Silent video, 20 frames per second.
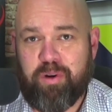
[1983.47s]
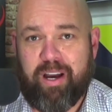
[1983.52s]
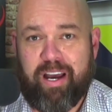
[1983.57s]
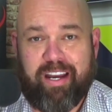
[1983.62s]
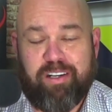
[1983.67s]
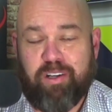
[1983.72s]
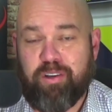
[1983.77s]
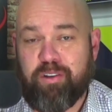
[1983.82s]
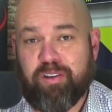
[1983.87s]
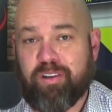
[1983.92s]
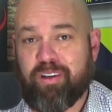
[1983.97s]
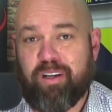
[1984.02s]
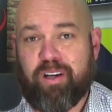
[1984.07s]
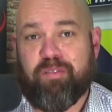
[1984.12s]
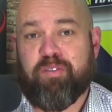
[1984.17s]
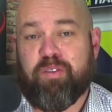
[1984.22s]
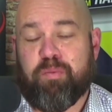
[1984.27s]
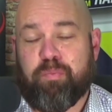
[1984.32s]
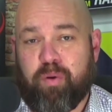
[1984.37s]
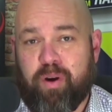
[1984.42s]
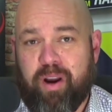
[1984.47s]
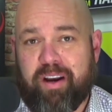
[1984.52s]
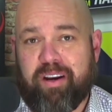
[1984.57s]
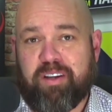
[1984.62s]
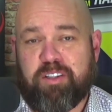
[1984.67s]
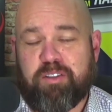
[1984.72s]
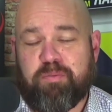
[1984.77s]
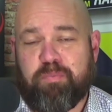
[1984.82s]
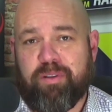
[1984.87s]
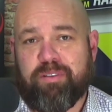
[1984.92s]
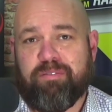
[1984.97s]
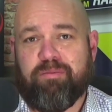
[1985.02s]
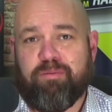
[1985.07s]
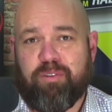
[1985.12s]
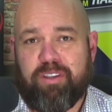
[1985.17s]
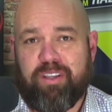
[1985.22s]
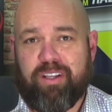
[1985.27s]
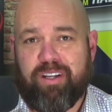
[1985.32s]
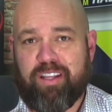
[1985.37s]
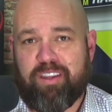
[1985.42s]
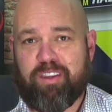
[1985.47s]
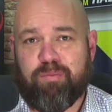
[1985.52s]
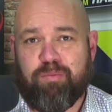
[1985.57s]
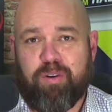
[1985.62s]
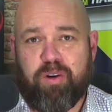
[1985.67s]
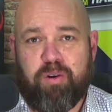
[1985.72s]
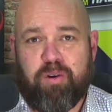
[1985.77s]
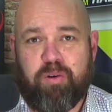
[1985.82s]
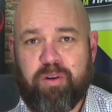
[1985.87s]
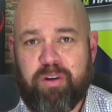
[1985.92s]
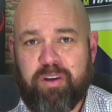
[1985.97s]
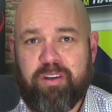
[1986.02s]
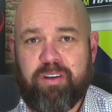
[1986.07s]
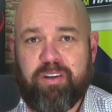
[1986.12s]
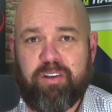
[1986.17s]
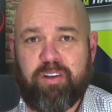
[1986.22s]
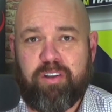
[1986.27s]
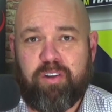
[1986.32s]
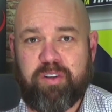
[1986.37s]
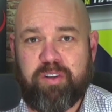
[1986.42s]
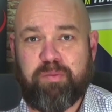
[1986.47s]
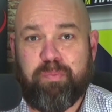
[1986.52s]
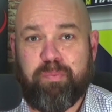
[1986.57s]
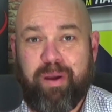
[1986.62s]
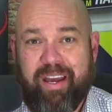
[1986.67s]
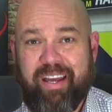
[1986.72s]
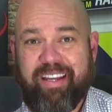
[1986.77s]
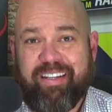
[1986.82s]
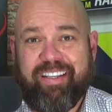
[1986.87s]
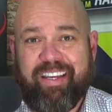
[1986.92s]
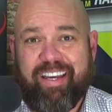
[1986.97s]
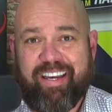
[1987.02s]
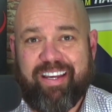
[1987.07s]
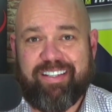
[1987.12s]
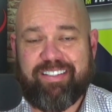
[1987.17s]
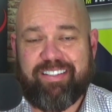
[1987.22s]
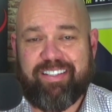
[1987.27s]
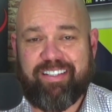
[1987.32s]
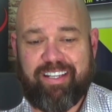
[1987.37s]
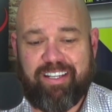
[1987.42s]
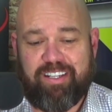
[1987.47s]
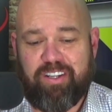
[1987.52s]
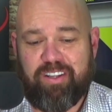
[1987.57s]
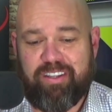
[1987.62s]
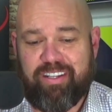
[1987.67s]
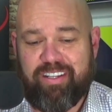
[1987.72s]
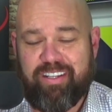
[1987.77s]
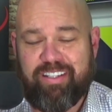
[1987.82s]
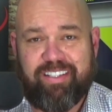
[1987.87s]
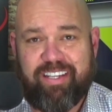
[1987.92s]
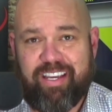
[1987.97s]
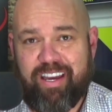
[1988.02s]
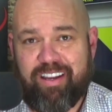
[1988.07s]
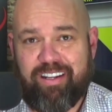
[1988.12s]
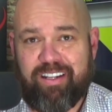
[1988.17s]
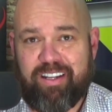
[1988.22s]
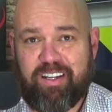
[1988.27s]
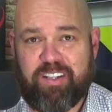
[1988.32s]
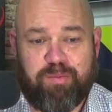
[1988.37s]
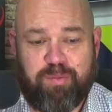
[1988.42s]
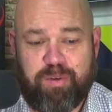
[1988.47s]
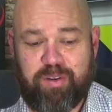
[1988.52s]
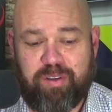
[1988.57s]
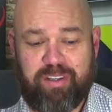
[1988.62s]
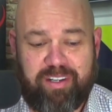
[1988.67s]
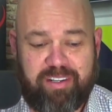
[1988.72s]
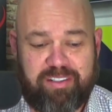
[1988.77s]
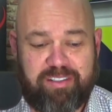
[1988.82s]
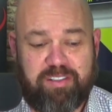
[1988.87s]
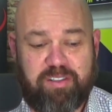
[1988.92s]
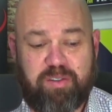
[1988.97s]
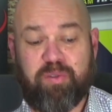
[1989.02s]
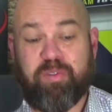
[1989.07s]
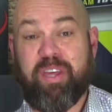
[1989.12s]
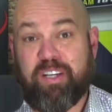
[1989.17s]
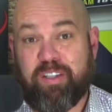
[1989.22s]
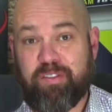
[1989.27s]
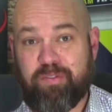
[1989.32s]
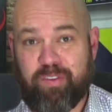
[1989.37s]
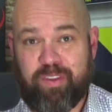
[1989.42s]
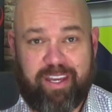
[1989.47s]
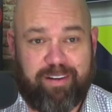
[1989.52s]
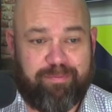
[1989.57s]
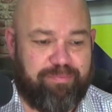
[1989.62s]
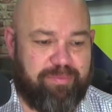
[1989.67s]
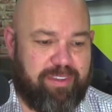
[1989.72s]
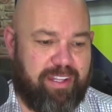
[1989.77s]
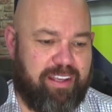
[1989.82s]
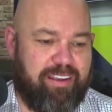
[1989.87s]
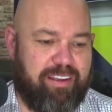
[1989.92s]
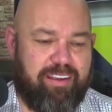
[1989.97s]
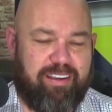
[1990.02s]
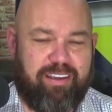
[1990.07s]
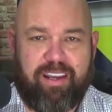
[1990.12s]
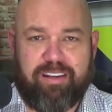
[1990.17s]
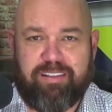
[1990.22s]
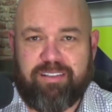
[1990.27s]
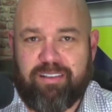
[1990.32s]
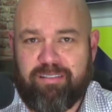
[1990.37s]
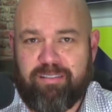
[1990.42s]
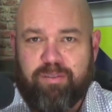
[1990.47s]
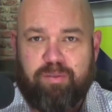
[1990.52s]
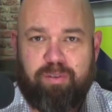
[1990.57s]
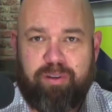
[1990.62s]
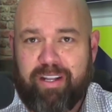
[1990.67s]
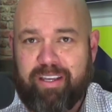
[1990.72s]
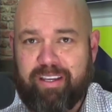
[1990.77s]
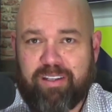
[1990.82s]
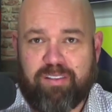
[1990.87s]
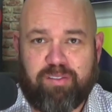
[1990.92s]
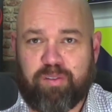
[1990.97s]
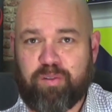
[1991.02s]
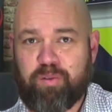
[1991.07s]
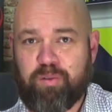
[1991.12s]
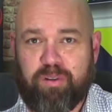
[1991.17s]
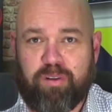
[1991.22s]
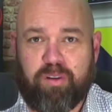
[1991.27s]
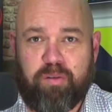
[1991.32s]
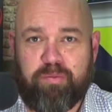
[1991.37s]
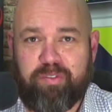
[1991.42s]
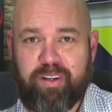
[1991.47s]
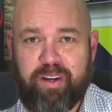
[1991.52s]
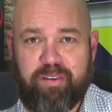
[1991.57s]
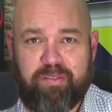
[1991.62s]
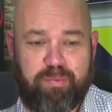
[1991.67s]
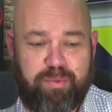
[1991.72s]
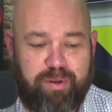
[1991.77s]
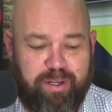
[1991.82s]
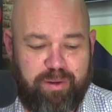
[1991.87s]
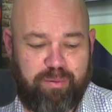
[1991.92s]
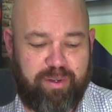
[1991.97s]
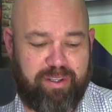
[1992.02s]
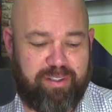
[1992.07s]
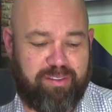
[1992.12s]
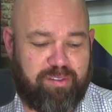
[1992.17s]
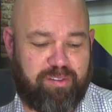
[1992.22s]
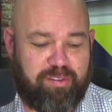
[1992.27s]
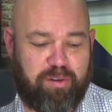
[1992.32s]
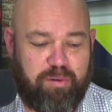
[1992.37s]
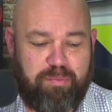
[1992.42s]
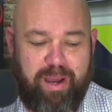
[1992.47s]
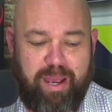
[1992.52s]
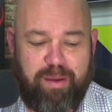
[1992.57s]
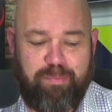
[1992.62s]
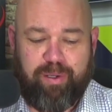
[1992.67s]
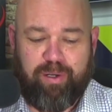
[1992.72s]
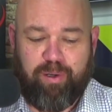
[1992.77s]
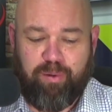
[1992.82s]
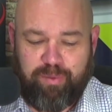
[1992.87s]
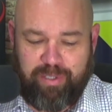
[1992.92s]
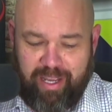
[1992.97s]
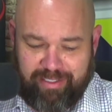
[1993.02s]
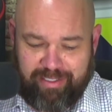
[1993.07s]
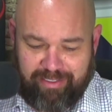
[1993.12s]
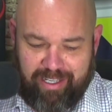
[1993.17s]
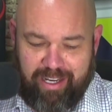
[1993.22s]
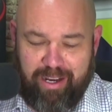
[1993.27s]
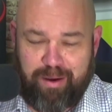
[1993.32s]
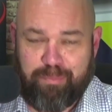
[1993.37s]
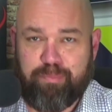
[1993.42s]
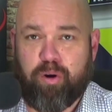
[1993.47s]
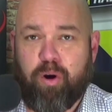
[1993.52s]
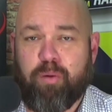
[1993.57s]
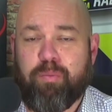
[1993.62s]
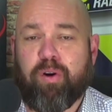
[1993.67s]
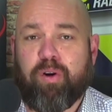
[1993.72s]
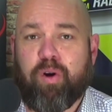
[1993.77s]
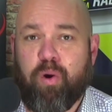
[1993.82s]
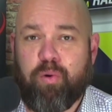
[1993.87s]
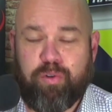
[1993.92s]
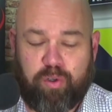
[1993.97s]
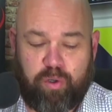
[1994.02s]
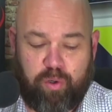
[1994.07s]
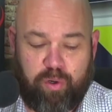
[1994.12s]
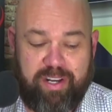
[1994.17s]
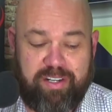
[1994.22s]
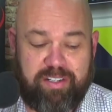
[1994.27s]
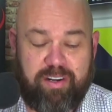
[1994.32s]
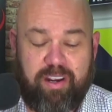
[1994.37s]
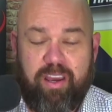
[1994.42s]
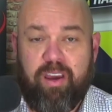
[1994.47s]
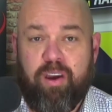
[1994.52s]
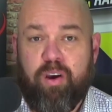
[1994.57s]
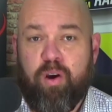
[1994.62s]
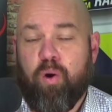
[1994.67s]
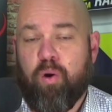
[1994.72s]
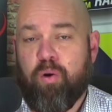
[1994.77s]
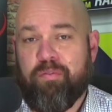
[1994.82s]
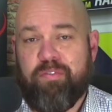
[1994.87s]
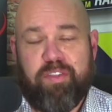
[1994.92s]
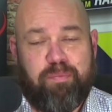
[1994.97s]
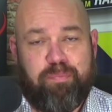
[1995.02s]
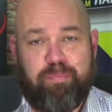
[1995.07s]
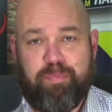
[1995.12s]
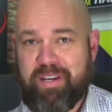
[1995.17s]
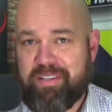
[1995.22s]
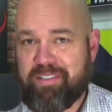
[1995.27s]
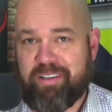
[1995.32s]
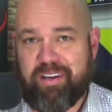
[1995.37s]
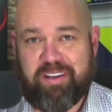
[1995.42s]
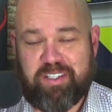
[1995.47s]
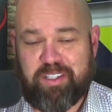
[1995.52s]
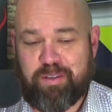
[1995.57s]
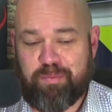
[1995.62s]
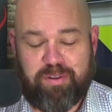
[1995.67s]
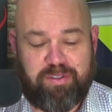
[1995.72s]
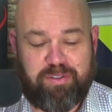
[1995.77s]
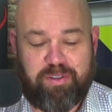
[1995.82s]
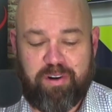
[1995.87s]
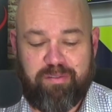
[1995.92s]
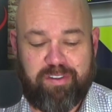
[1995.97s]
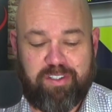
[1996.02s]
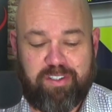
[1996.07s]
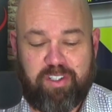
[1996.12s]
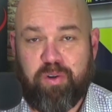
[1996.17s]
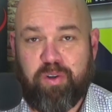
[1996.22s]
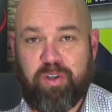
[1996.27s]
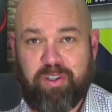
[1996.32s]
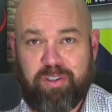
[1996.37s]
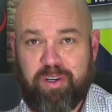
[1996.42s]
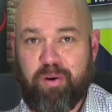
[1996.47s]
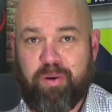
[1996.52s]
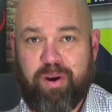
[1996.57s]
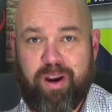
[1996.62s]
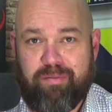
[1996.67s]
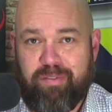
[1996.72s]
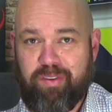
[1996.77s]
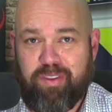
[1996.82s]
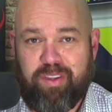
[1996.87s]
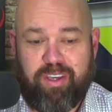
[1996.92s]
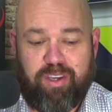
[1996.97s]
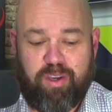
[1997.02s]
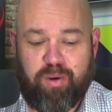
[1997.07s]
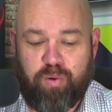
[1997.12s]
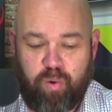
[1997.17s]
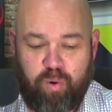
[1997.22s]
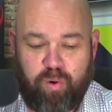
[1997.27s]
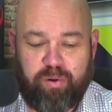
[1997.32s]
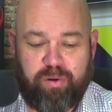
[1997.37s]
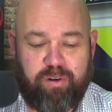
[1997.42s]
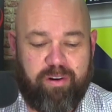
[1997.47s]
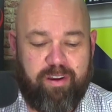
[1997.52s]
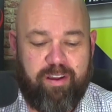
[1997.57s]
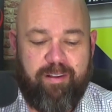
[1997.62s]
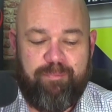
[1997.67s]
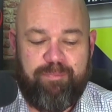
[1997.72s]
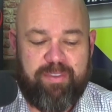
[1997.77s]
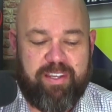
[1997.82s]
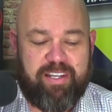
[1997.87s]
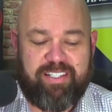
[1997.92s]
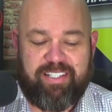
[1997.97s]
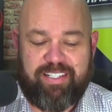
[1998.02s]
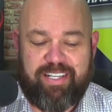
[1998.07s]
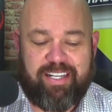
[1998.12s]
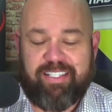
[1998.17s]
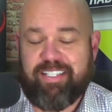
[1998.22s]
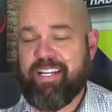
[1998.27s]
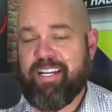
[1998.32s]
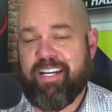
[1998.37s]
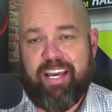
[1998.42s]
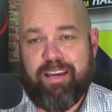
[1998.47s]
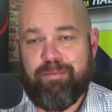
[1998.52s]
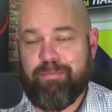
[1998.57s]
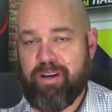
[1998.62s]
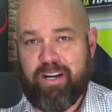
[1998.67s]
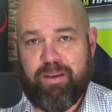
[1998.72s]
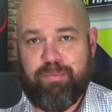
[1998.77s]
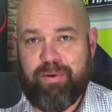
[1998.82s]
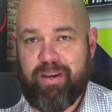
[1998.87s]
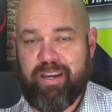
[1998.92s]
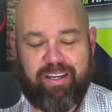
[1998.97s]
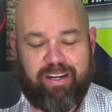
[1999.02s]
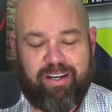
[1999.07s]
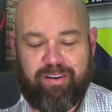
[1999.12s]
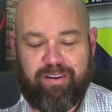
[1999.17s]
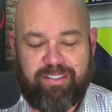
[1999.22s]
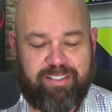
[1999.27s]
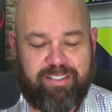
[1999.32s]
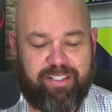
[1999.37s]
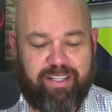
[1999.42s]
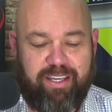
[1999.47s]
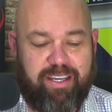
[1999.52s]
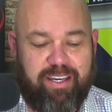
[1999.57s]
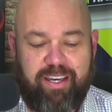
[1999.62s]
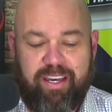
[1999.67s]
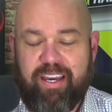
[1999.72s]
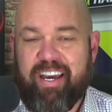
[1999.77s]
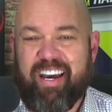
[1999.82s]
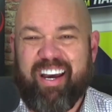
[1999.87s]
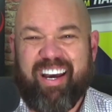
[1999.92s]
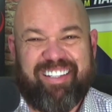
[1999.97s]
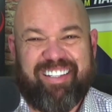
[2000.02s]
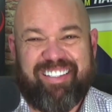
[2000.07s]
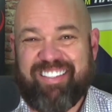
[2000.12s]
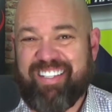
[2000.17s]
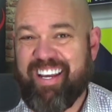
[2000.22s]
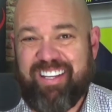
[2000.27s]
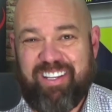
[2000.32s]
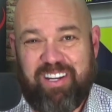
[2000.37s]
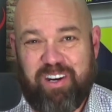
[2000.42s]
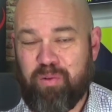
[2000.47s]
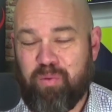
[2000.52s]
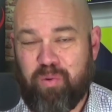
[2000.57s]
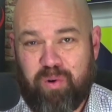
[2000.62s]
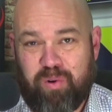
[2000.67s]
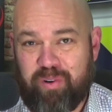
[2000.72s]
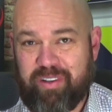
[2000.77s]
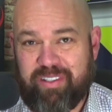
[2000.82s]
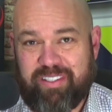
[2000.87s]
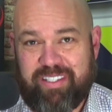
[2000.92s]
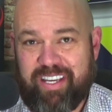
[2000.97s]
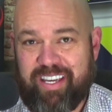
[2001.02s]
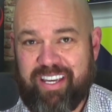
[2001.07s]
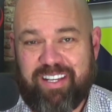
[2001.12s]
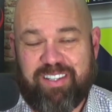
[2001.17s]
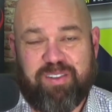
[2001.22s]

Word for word: I know you're going to love the products, but when you let them know Chris Podcast, it gets you the discount and lets them know you listen. So thanks for that. It's a three legged stool. Hopefully, everybody wins. So, mypillow.com, promo code Chris, or for the best customer service, you should know everything you order 60 day money back guarantee, a 10 year warranty.